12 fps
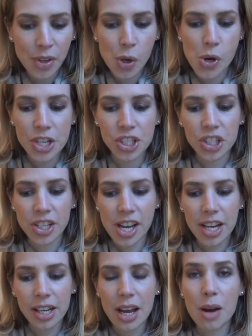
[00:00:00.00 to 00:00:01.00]
Question
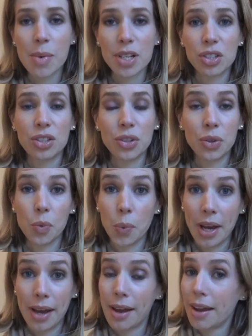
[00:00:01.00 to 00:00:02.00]
8, how much do you
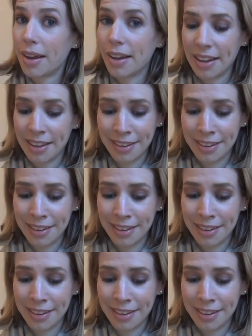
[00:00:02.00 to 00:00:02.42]
weigh?